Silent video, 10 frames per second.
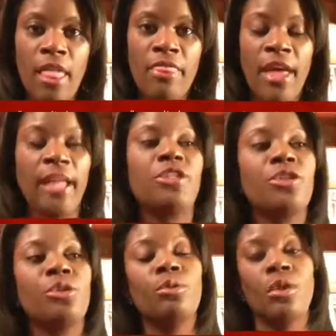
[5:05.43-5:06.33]
That
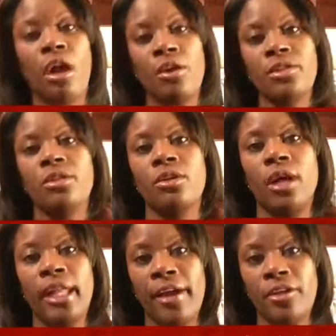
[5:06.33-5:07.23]
too will also
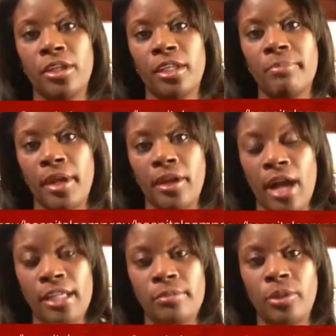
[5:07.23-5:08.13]
allow you to compare
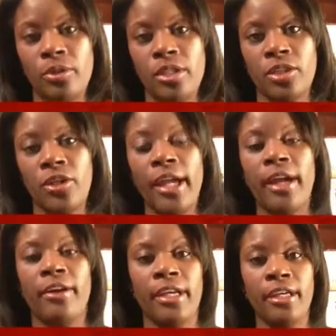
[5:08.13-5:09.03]
hospitals in your
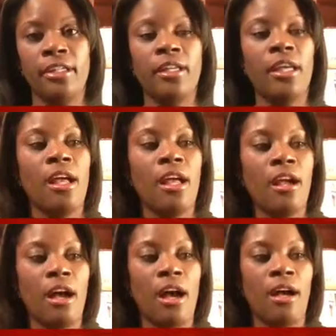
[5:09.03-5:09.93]
area,
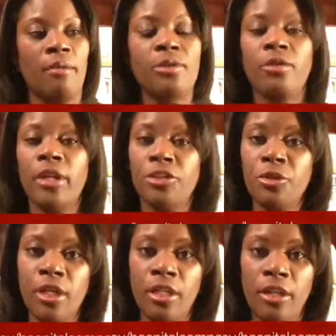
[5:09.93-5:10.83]
so that
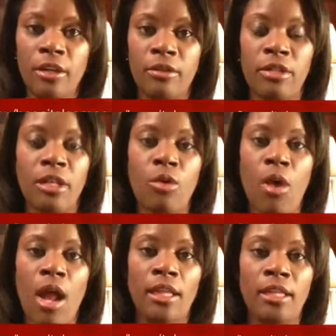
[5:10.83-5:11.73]
you can learn the
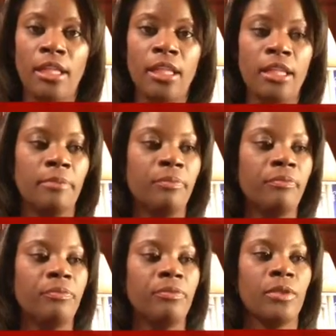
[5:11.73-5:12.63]
quality
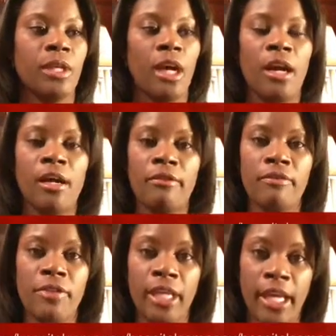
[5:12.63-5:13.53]

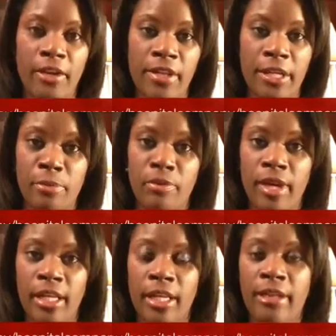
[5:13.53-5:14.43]
of the care that is
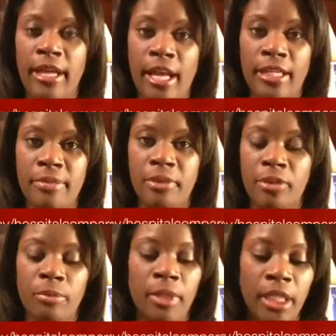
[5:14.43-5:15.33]
provided at that
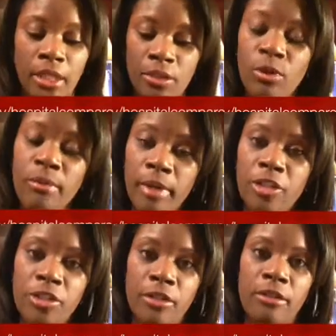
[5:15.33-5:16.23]
hospital. But again, you want to make
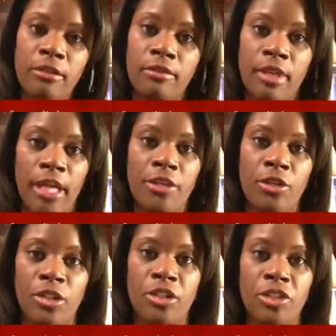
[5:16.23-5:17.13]
sure that
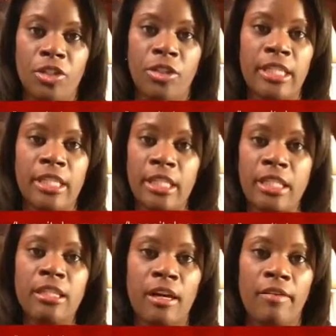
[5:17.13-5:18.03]
your insurance is
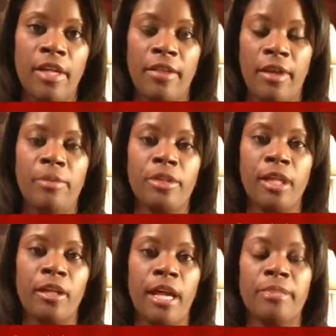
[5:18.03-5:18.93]
covered at that
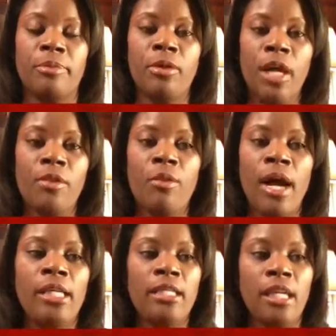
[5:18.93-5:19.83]
particular hospital. Otherwise,